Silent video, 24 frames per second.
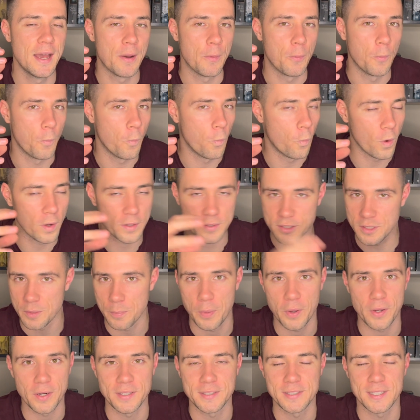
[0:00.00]
What's the
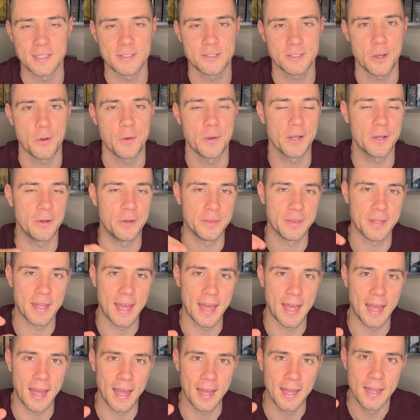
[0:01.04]
politics going on
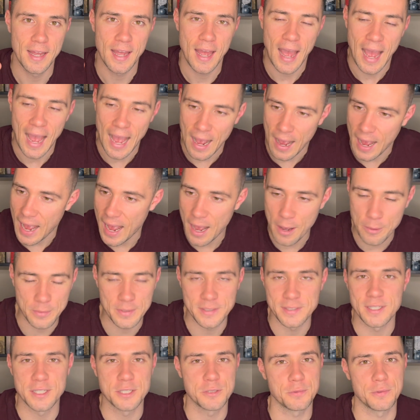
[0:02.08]
there? How is
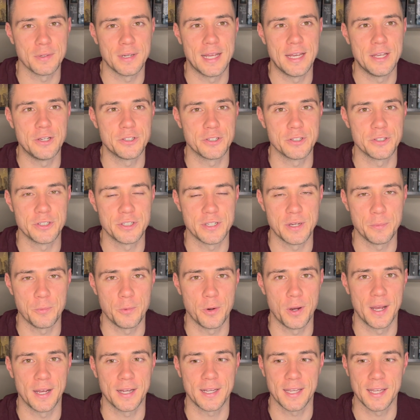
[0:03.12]
this relationship
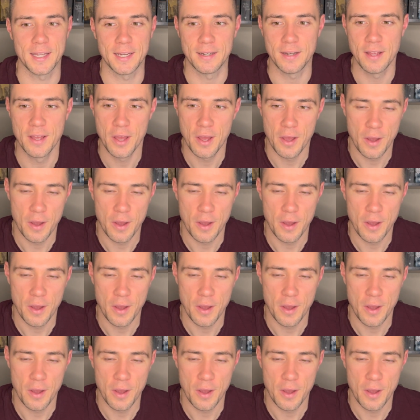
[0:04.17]
working?